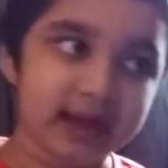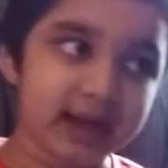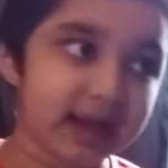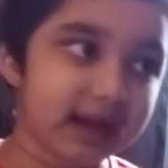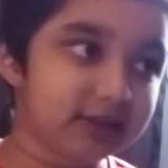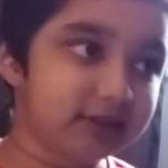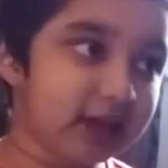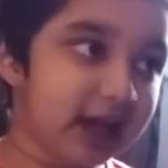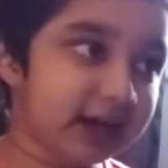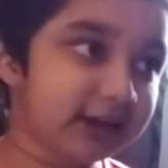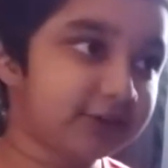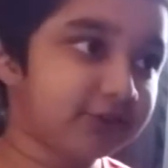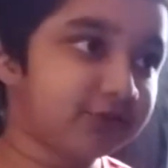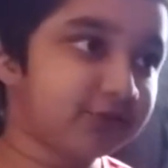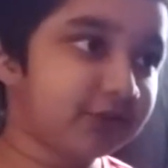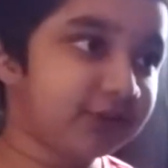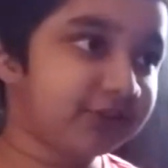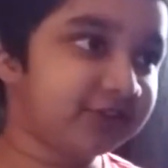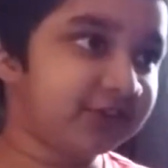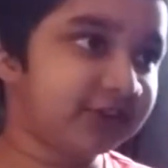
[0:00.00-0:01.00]

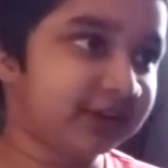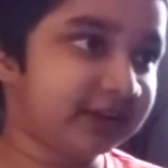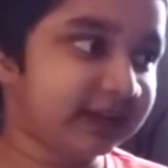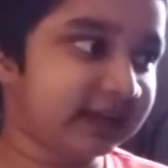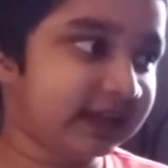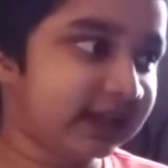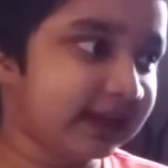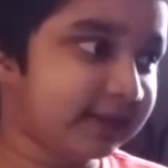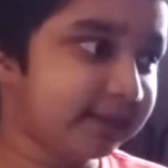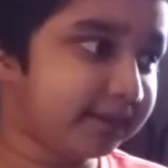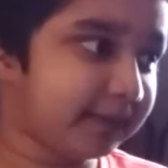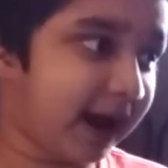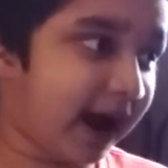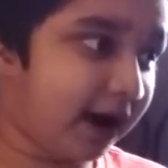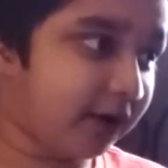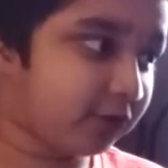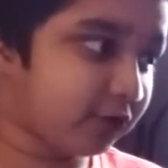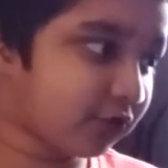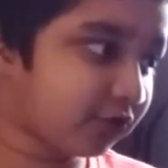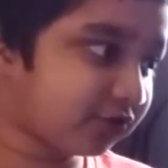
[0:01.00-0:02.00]
Electricity
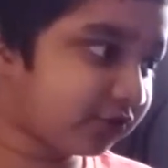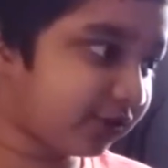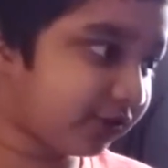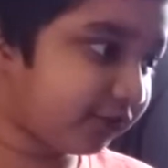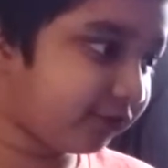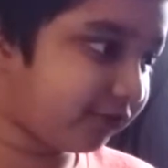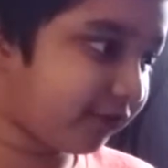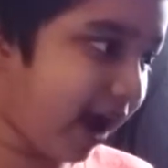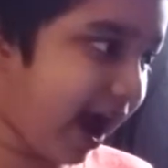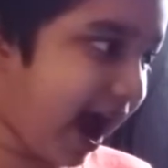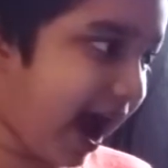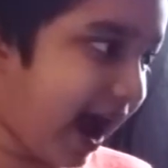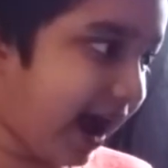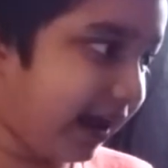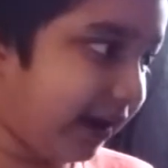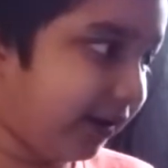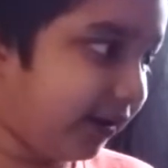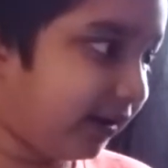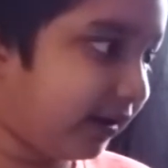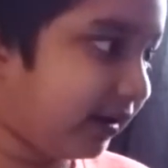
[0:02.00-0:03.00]
powers a
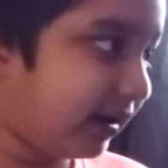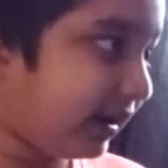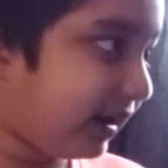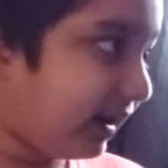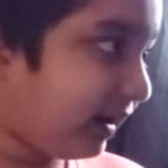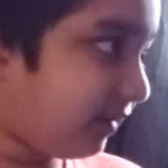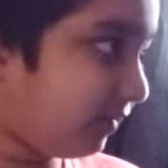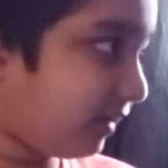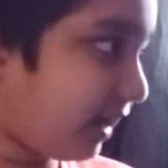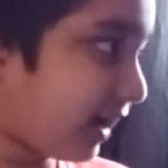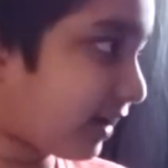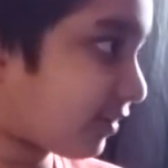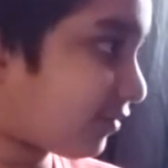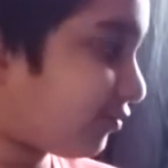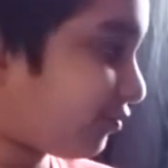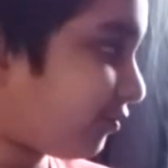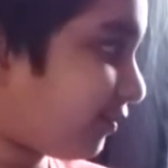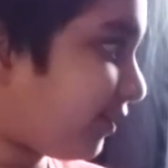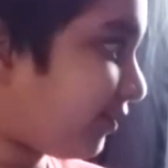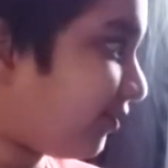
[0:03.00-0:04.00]
fan.
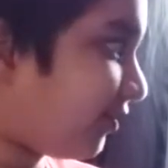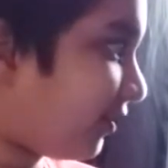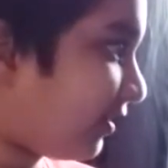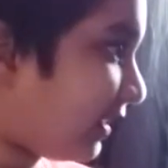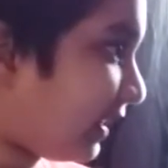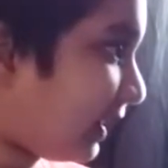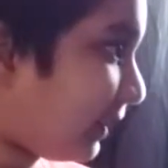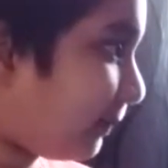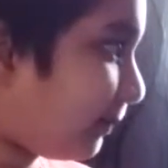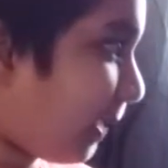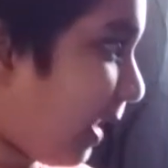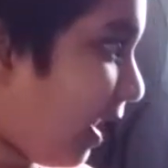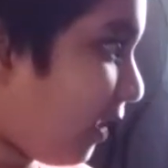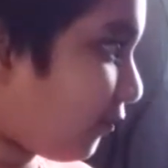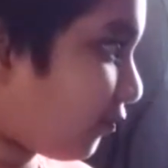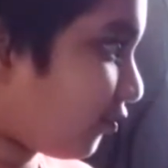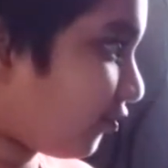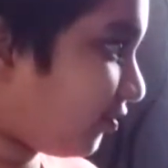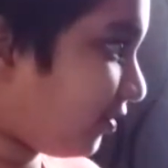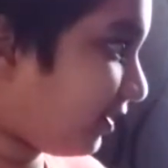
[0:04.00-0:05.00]
Electricity
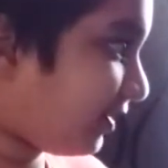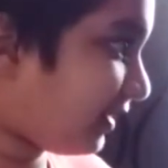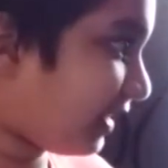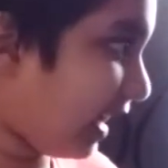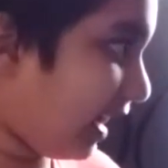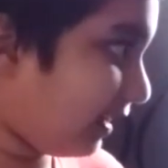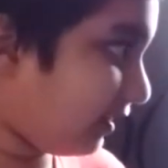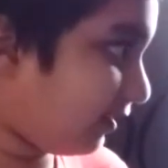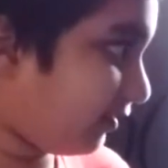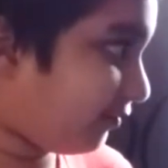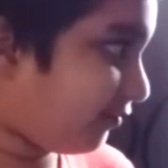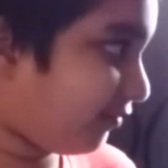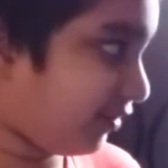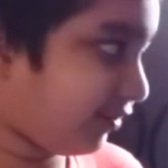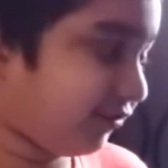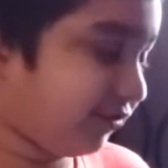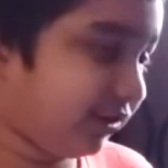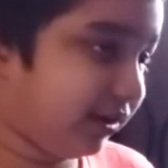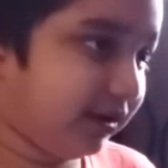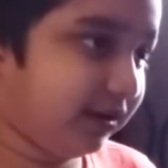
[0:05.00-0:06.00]
powers a
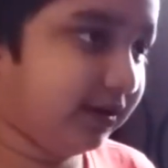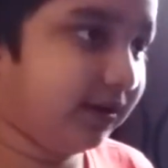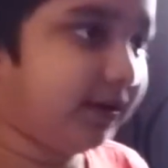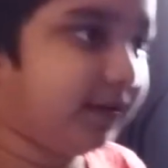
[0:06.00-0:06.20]
television.